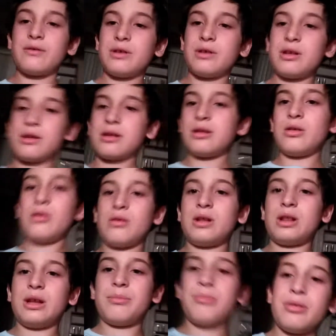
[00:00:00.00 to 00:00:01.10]
this little
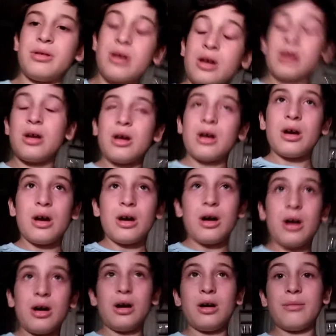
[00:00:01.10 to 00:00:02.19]
clip
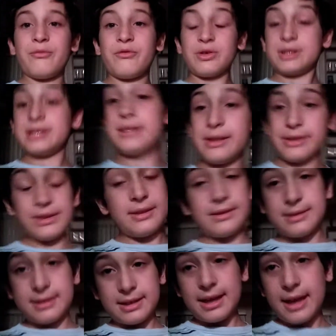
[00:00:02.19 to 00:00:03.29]
for
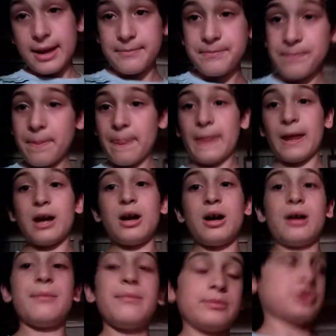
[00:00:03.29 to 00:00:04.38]
today
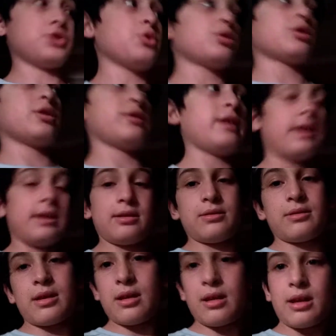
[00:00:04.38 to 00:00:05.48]
shorter than
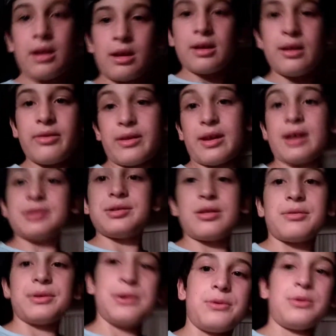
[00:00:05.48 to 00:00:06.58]
that I
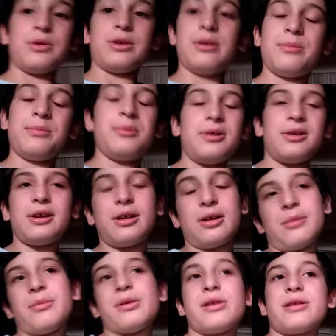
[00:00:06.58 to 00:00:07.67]
just recorded, but I
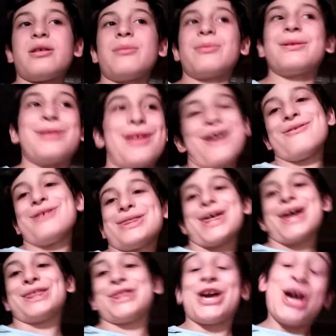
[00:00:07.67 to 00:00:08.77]
get messed up because it always
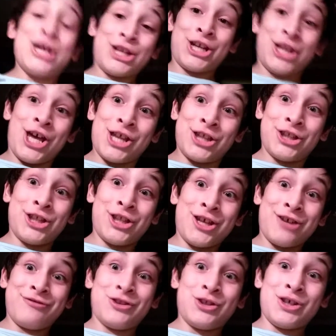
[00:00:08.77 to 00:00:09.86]
says not
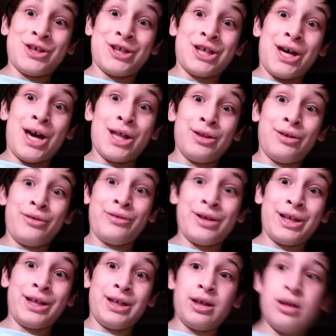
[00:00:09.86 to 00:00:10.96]
the upload
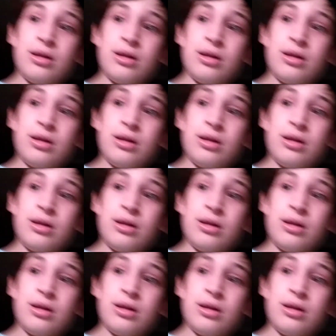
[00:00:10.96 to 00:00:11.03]
it.